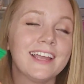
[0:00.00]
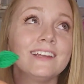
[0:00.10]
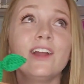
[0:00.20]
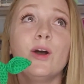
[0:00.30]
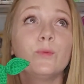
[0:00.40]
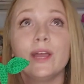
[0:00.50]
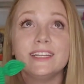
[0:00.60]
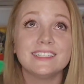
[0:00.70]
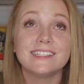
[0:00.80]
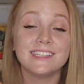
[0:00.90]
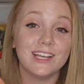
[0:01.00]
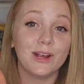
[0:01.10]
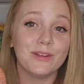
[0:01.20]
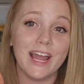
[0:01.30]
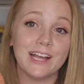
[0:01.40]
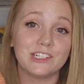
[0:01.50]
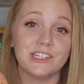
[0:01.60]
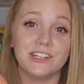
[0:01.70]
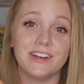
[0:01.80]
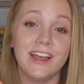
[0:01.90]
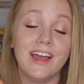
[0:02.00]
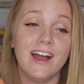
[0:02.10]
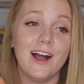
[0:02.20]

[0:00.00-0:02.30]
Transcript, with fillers: I cannot wait to see her reaction